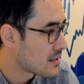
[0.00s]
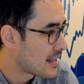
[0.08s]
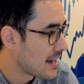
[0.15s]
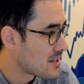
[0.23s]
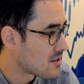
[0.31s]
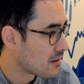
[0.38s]

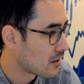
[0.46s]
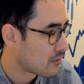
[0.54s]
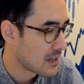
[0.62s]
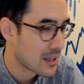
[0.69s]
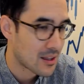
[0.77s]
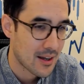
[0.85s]
data at
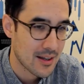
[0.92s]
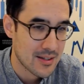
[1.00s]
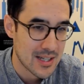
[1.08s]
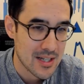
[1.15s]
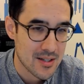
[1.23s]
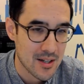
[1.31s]

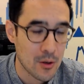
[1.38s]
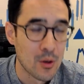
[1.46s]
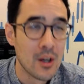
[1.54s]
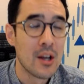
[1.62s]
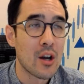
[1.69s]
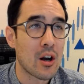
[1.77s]
3.30 so
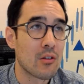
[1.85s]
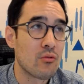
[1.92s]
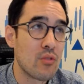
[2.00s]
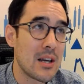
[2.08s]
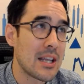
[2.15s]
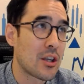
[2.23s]
a
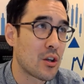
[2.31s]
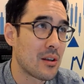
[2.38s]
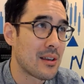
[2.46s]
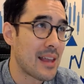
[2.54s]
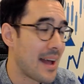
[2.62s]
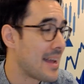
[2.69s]
really
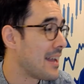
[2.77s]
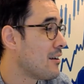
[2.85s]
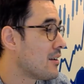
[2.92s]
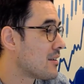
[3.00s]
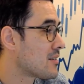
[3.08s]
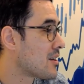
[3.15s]
good day
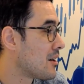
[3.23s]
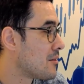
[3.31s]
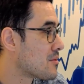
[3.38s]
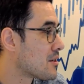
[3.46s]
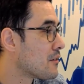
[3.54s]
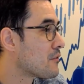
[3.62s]
in
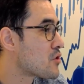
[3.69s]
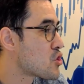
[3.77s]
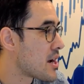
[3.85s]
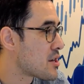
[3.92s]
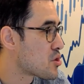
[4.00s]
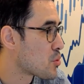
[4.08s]
terms of
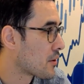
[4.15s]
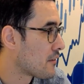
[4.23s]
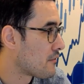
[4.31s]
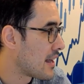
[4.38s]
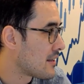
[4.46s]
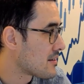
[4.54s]
scheduled
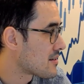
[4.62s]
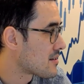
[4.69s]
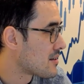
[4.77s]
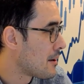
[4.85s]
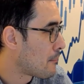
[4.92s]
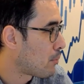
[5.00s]

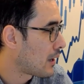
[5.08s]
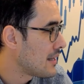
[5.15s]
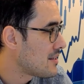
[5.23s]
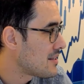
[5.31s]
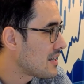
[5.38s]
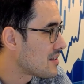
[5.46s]
events
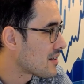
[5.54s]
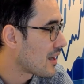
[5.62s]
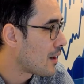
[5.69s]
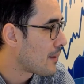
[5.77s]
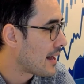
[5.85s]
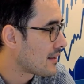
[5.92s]
plenty to
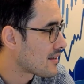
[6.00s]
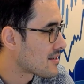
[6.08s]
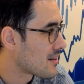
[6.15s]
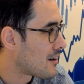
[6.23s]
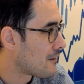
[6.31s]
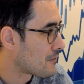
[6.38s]
go at
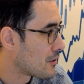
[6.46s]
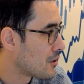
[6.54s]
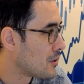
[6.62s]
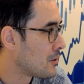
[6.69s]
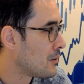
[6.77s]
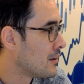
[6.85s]
this
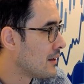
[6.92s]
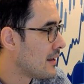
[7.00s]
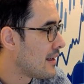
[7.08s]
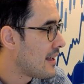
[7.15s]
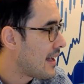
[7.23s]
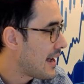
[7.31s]
afternoon
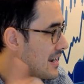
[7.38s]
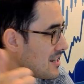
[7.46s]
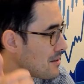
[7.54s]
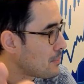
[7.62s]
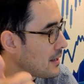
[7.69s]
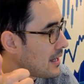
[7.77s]

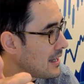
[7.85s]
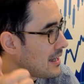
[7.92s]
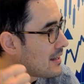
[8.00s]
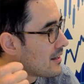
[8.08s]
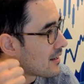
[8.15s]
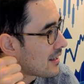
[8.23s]

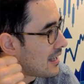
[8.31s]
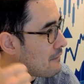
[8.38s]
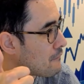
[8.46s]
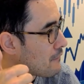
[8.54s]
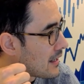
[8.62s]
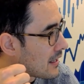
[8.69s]
ADP key
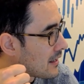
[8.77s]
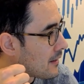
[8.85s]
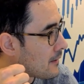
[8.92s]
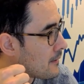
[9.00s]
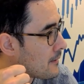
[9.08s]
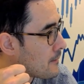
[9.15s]

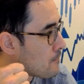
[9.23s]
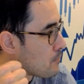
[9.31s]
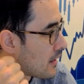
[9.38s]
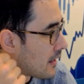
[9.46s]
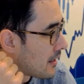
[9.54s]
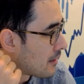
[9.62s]
figure
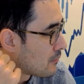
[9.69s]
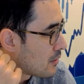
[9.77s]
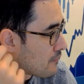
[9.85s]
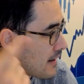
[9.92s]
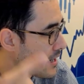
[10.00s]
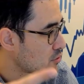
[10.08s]
um,
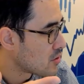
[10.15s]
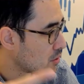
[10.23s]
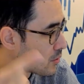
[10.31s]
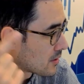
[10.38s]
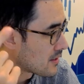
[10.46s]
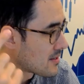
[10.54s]
factory
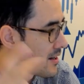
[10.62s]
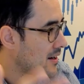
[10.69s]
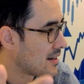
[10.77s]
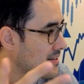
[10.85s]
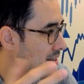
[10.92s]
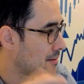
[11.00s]
orders
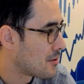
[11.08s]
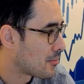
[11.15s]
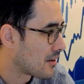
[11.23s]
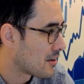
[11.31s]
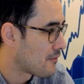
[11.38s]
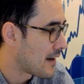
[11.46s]
ISM
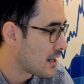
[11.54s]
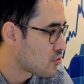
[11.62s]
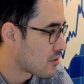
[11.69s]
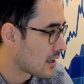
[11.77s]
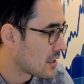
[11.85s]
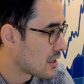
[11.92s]

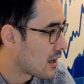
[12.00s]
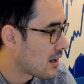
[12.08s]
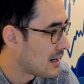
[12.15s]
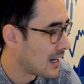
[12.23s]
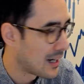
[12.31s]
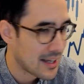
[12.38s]
non-manufacturing are your
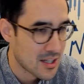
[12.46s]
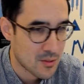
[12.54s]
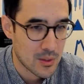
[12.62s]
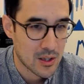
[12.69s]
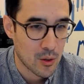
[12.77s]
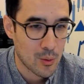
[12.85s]
highlights
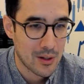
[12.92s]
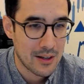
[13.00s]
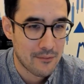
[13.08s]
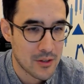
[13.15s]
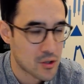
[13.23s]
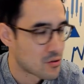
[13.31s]
with the all
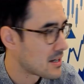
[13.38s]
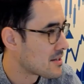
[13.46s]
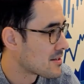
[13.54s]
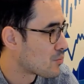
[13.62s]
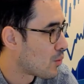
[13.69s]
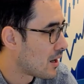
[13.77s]
inventories
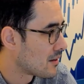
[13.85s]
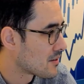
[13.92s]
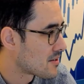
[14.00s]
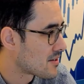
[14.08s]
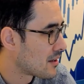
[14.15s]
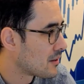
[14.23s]
as well
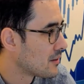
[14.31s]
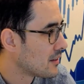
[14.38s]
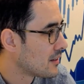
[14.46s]
so